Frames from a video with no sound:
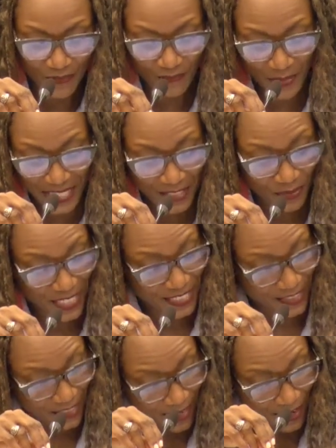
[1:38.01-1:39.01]
based on
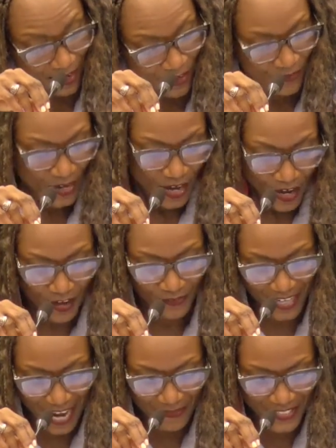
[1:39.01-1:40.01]
his love
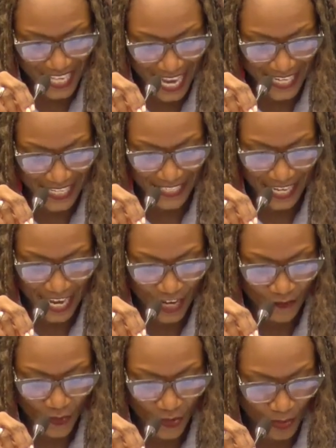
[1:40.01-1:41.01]
of life science
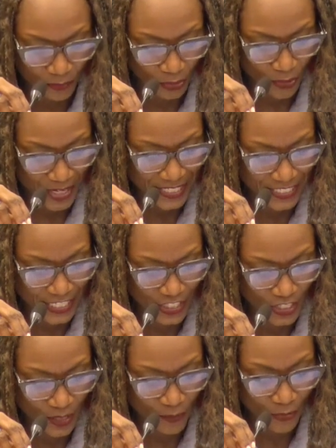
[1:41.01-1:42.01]
and for employing
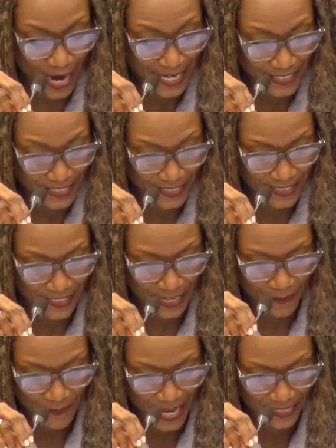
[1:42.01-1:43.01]
teaching practices
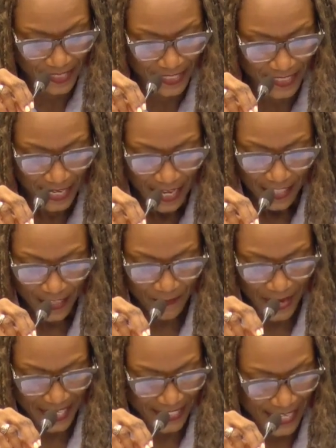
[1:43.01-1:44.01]
and methods
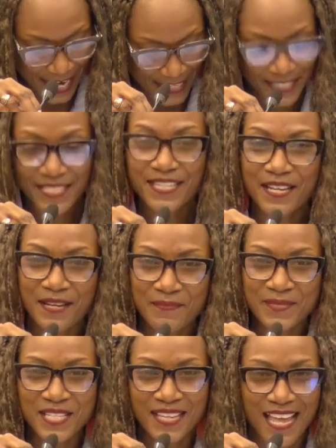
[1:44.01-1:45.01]
that make science
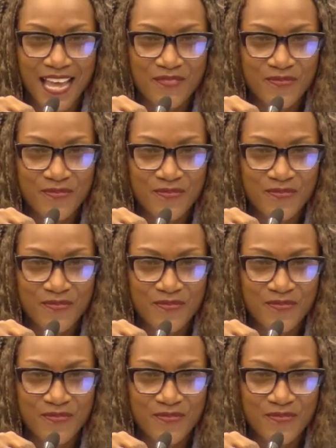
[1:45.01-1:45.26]
come to life